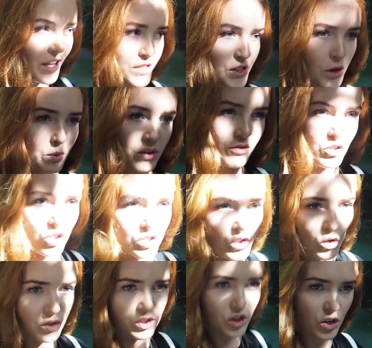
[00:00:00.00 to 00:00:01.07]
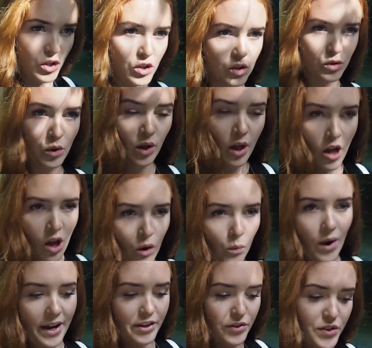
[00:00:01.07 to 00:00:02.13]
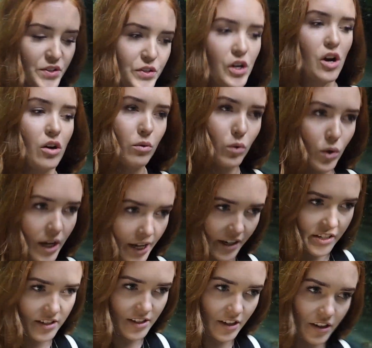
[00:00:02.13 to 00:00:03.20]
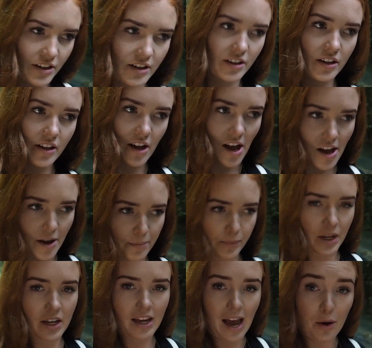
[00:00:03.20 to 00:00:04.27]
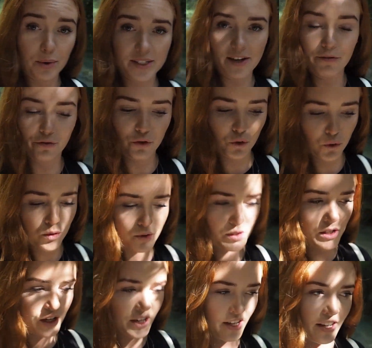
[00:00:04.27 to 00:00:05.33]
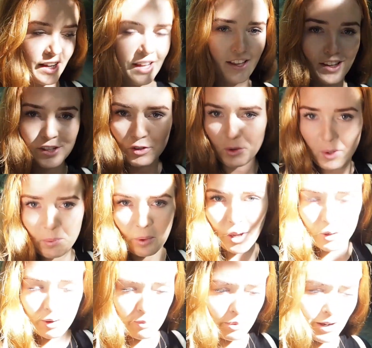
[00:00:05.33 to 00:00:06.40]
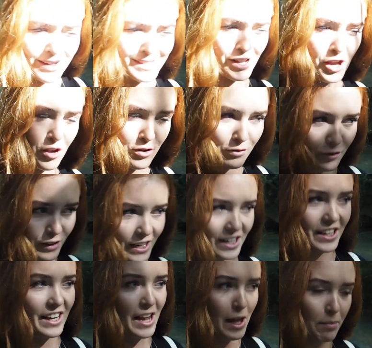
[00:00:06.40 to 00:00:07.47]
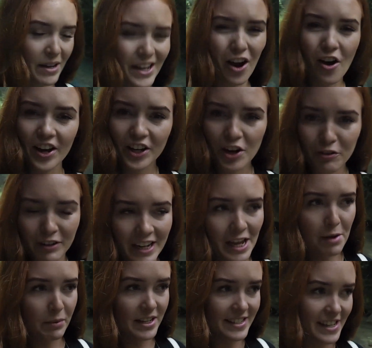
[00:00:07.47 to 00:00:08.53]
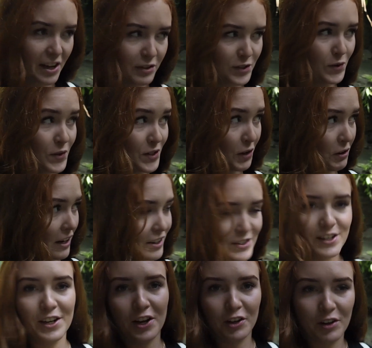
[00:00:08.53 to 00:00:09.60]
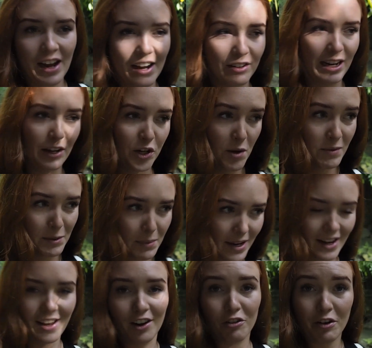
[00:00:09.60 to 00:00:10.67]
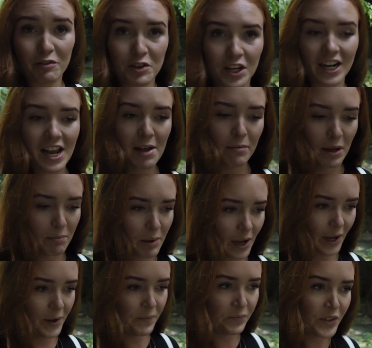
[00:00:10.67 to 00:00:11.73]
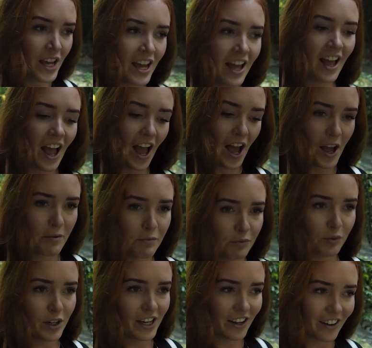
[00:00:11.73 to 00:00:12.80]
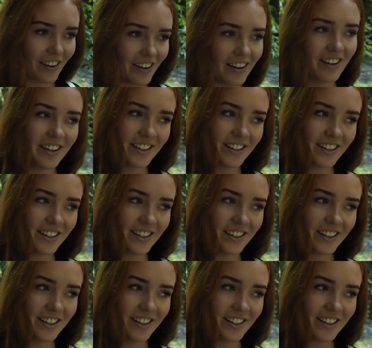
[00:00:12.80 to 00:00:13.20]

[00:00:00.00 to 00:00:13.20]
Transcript: So we've just got to where you start walking to Kawasan Falls. Sorry, a bike went past, hopefully you can hear me. I can't really hear myself, so I don't actually know how loud I'm speaking or if you can hear me, but we were